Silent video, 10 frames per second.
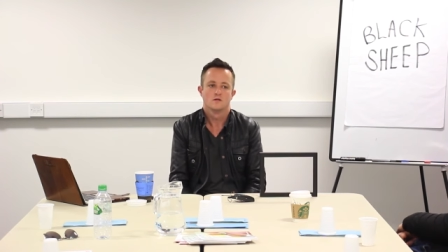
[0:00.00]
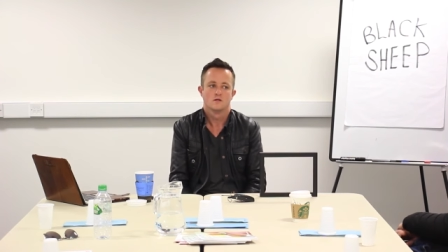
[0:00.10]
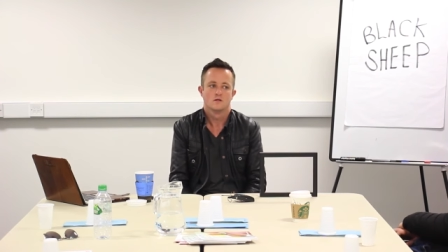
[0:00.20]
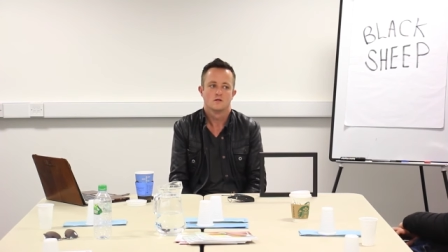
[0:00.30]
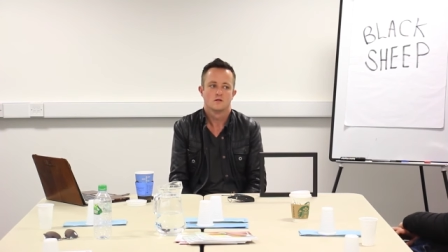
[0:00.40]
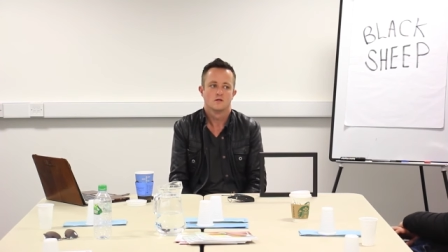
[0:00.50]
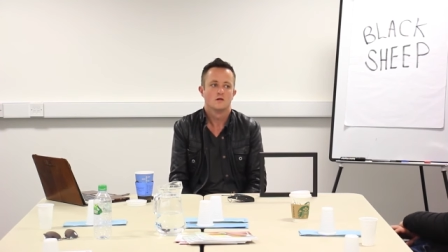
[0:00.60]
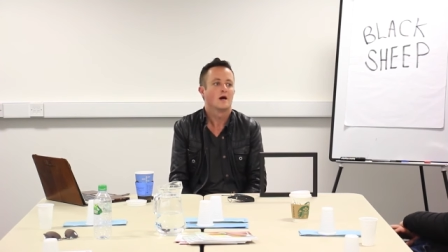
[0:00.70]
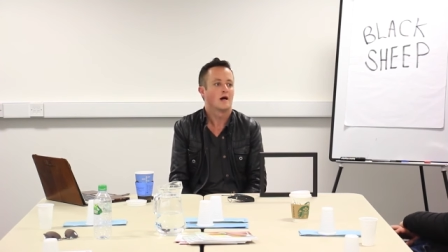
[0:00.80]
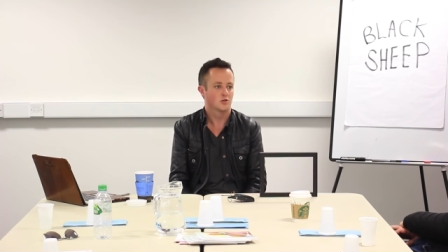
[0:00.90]
Sugar.
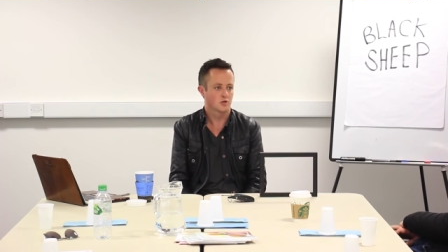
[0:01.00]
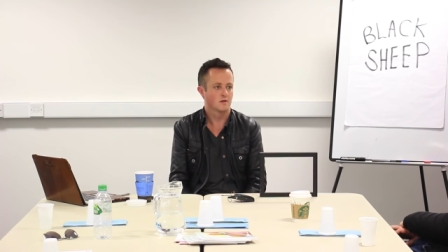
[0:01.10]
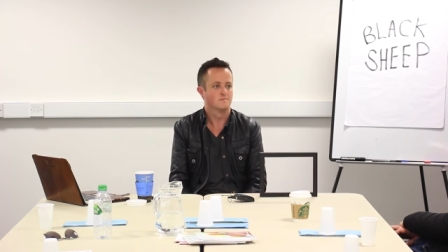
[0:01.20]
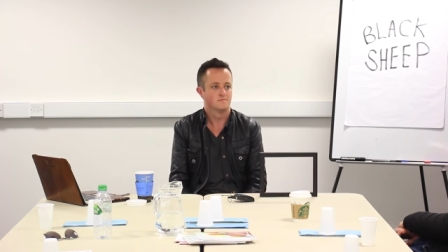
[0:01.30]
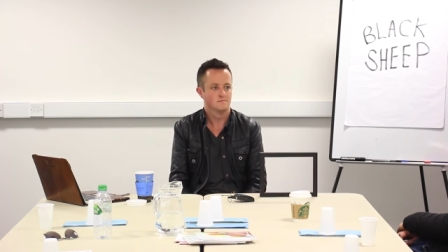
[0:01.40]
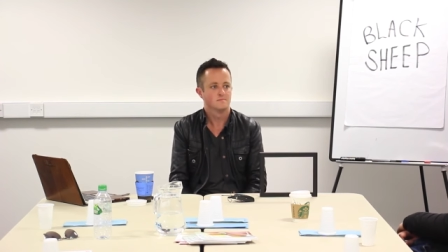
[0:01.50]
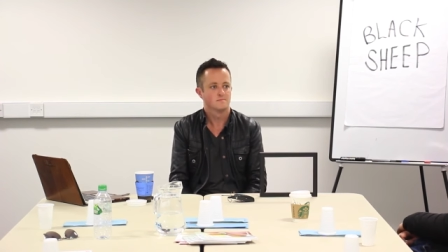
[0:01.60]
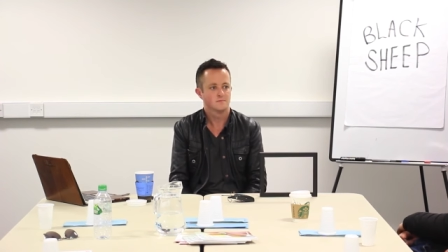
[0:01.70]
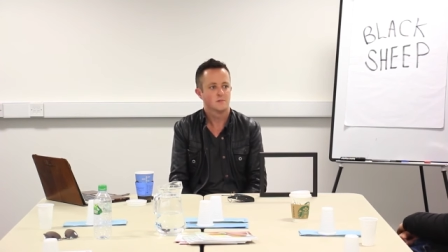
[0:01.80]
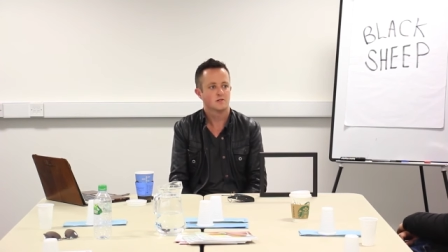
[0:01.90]
Alan Sugar,
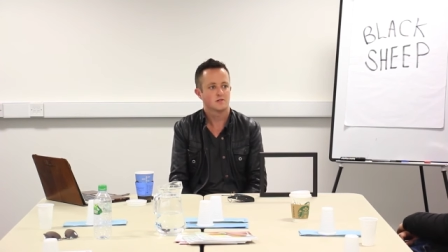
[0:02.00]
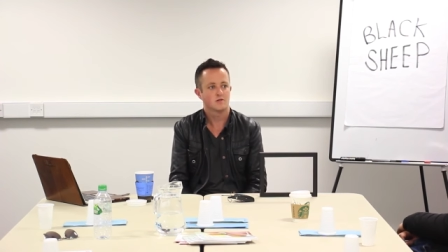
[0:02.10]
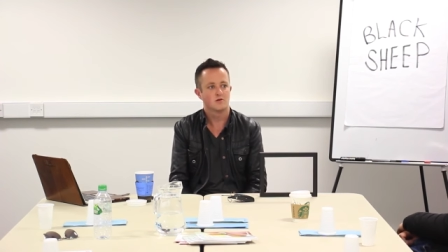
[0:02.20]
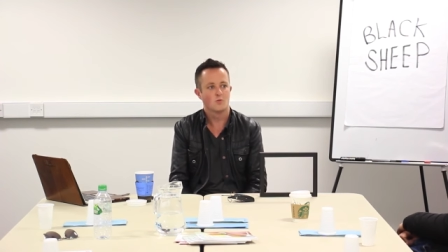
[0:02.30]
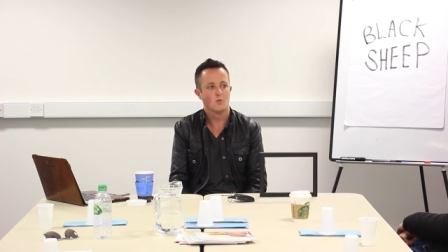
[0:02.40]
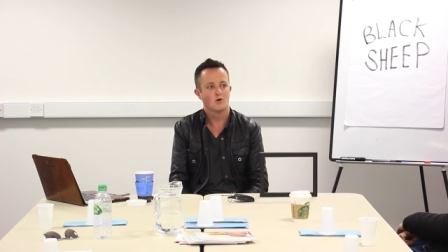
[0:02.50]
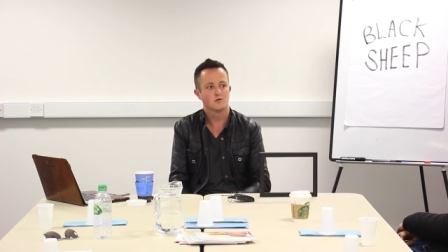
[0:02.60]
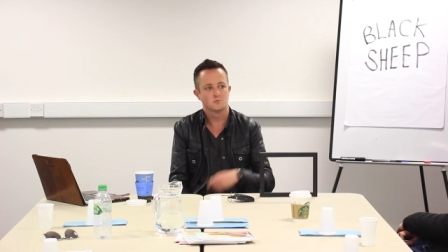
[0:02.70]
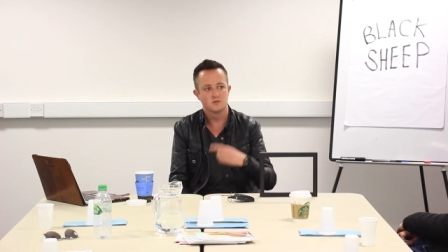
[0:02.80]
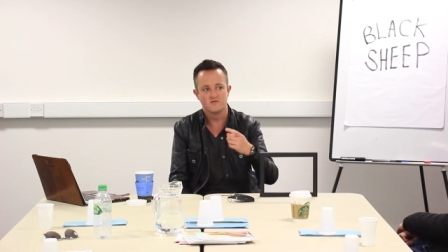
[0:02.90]
right? So you can
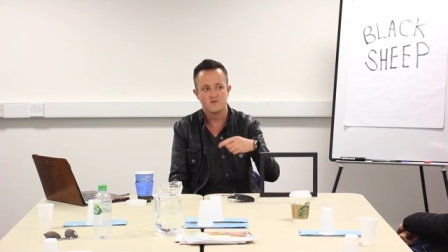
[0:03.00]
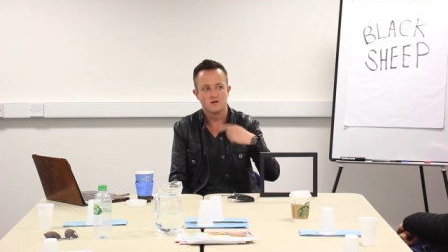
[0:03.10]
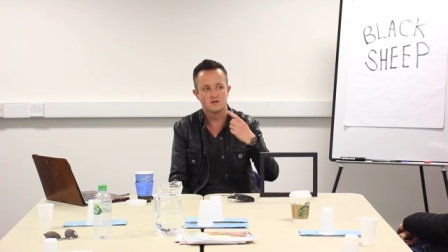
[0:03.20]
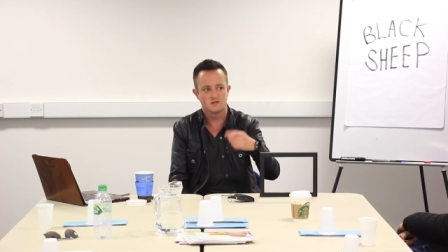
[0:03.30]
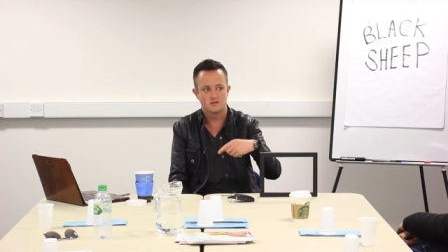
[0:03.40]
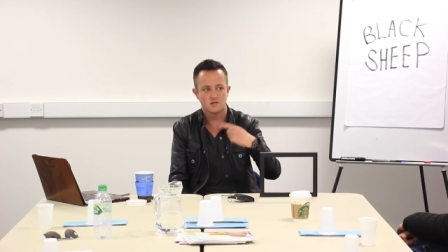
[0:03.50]
watch reruns.